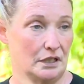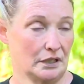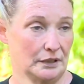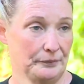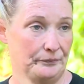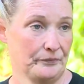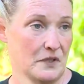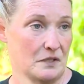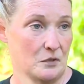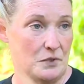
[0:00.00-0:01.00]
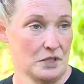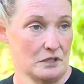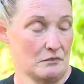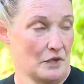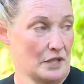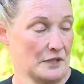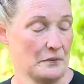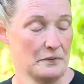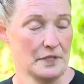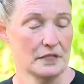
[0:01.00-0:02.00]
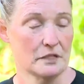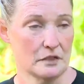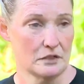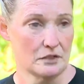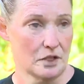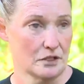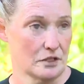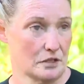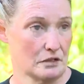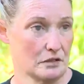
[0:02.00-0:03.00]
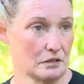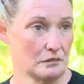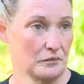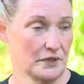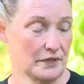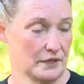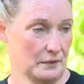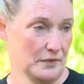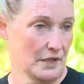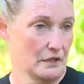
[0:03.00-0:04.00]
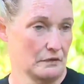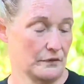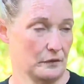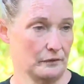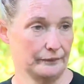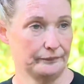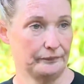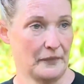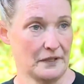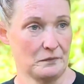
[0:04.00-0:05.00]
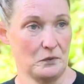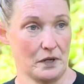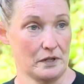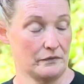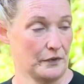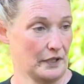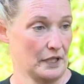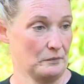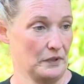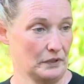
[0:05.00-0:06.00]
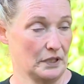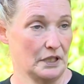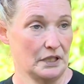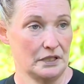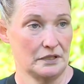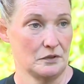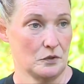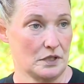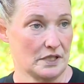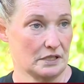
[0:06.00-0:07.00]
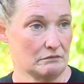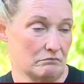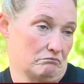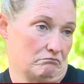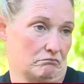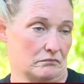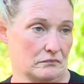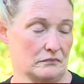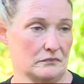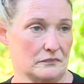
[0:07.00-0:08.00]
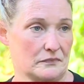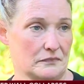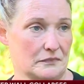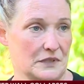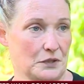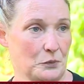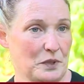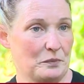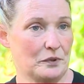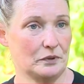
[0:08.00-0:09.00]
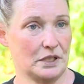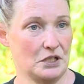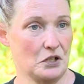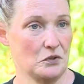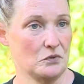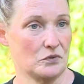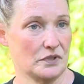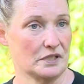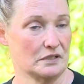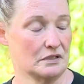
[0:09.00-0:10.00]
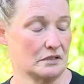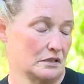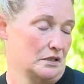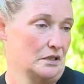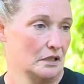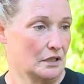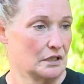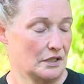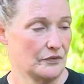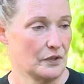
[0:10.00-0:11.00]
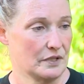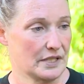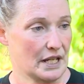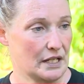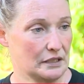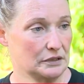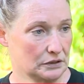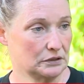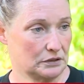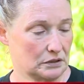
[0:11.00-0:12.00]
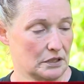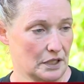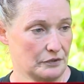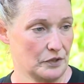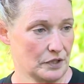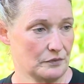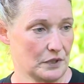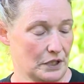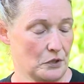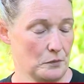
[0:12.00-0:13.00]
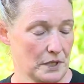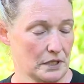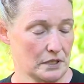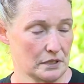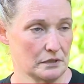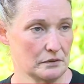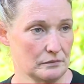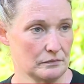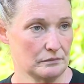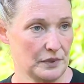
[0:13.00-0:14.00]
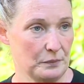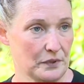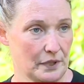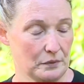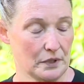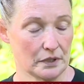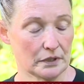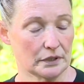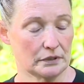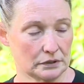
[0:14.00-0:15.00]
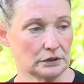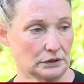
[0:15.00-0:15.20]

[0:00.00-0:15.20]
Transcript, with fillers: Um, you know, being my husband being in the construction business himself, it makes me worried for them. And you know, it's you know people he knows, and it's very sad. And I just really hope that the people that were hurt